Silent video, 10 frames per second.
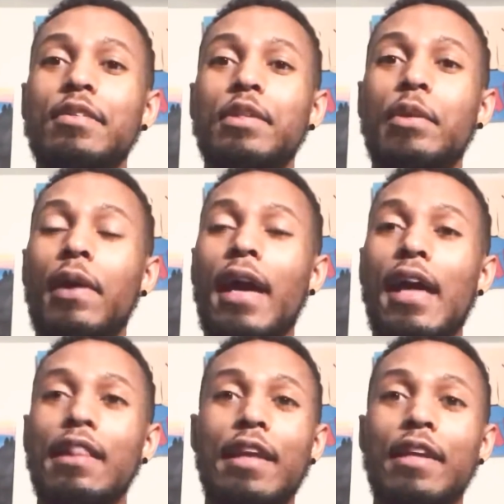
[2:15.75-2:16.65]
I
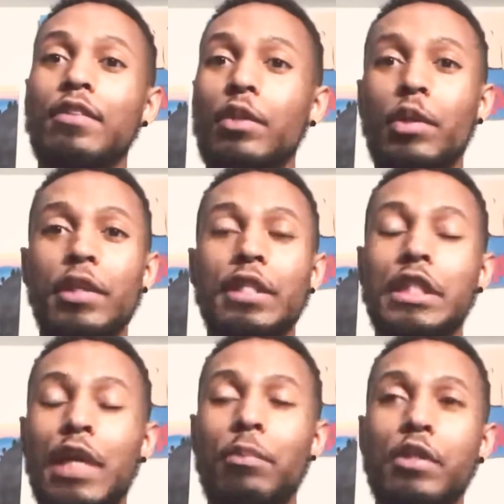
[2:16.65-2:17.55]
had like the green
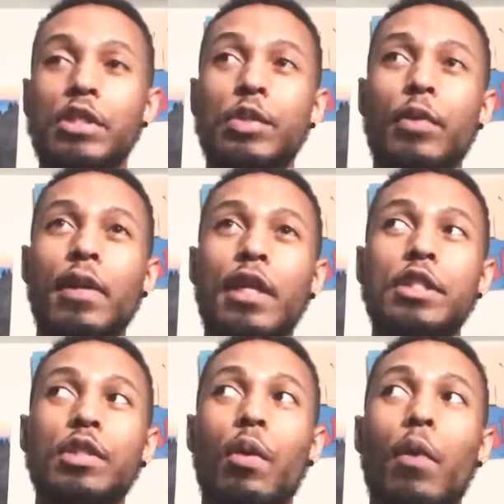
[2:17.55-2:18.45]
check marks as well, and I
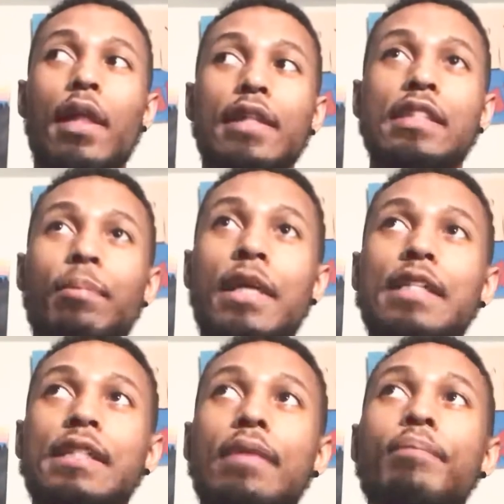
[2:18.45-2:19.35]
just thought, wow, that's
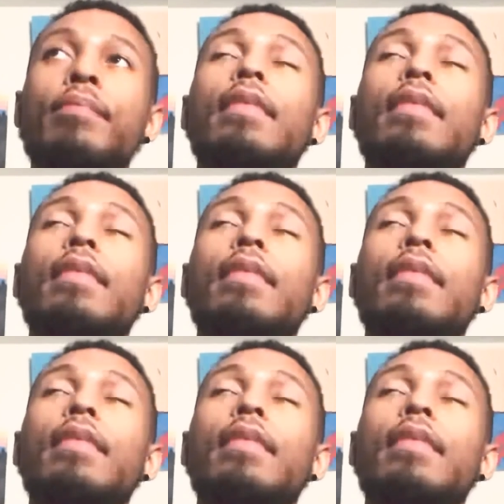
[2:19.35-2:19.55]
amazing.